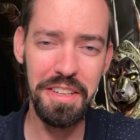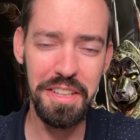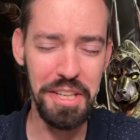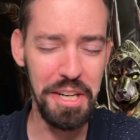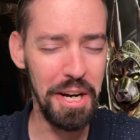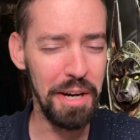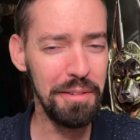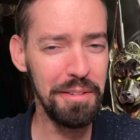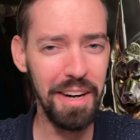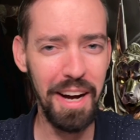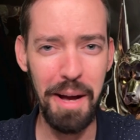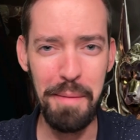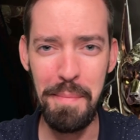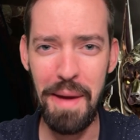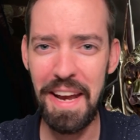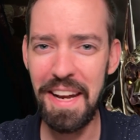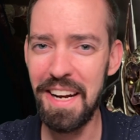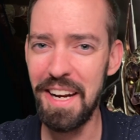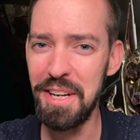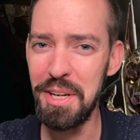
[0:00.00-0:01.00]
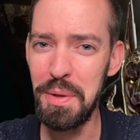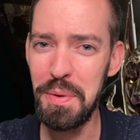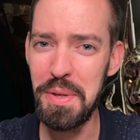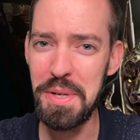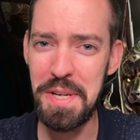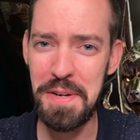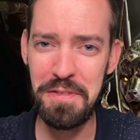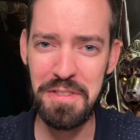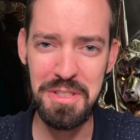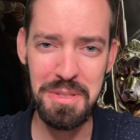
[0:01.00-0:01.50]
I may not know the
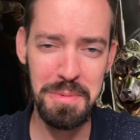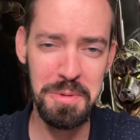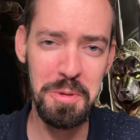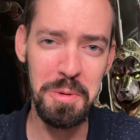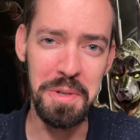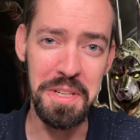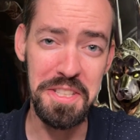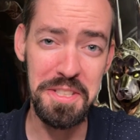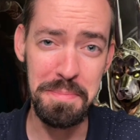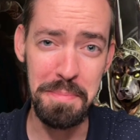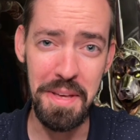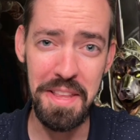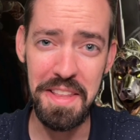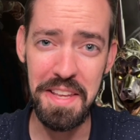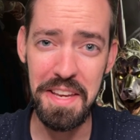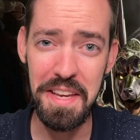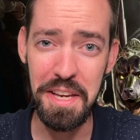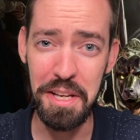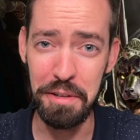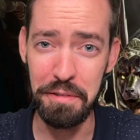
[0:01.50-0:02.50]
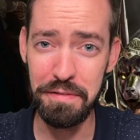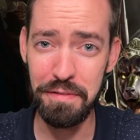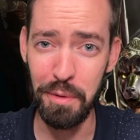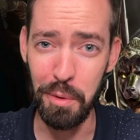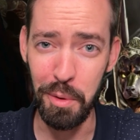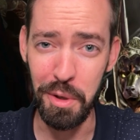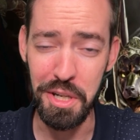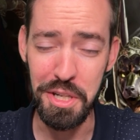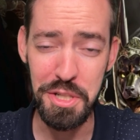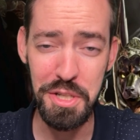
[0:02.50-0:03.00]
difference between a smithy and a
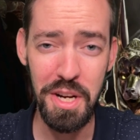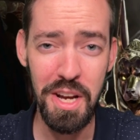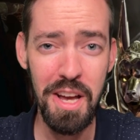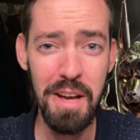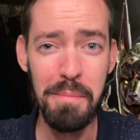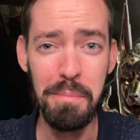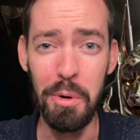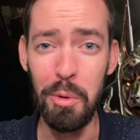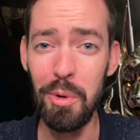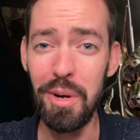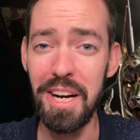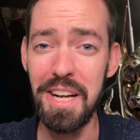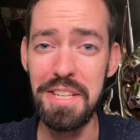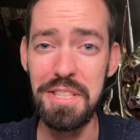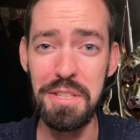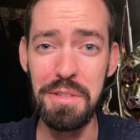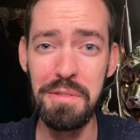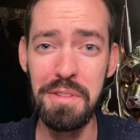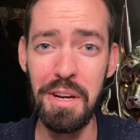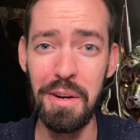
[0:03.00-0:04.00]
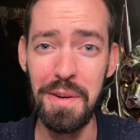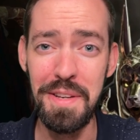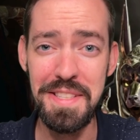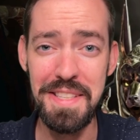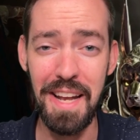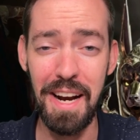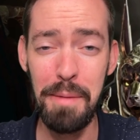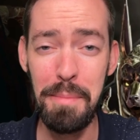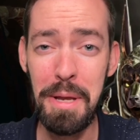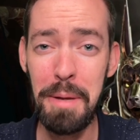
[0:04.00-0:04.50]
forge, but what I do know is
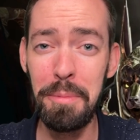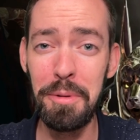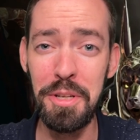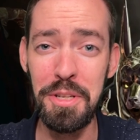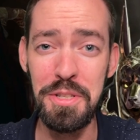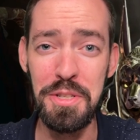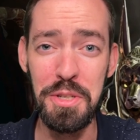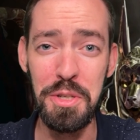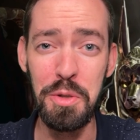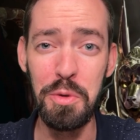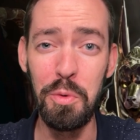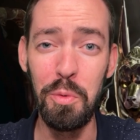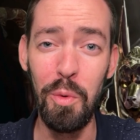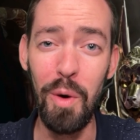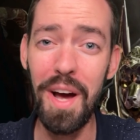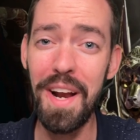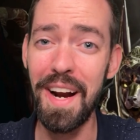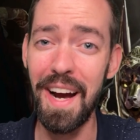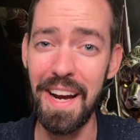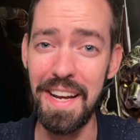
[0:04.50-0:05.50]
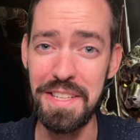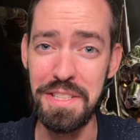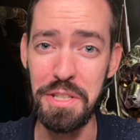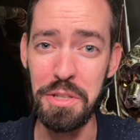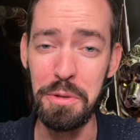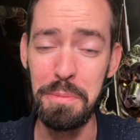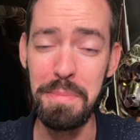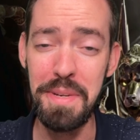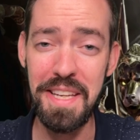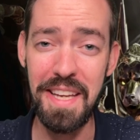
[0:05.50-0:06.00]
that I'm able to do what I
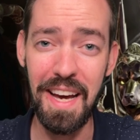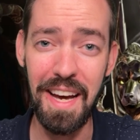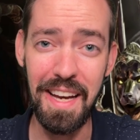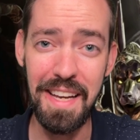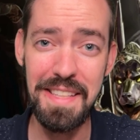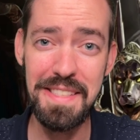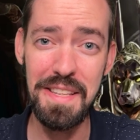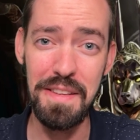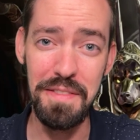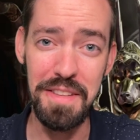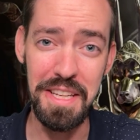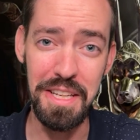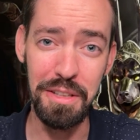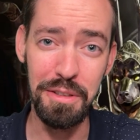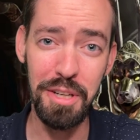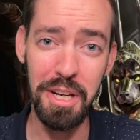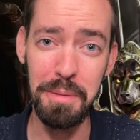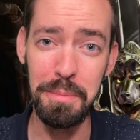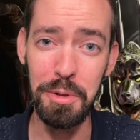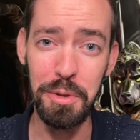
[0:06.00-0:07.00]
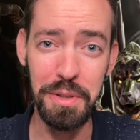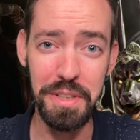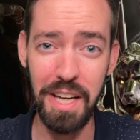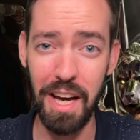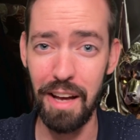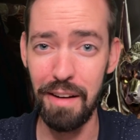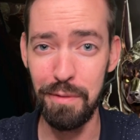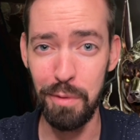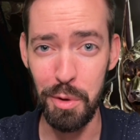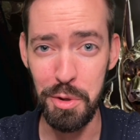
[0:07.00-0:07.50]
do because of the incredible
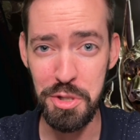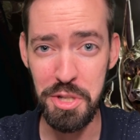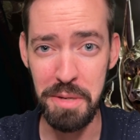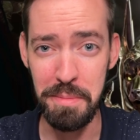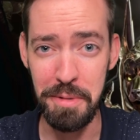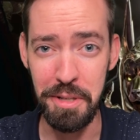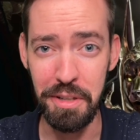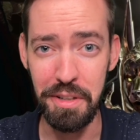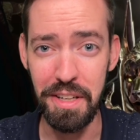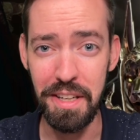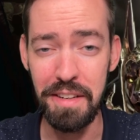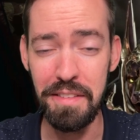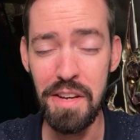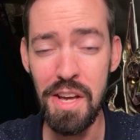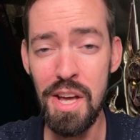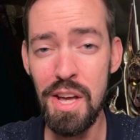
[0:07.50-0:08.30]
Godforge community.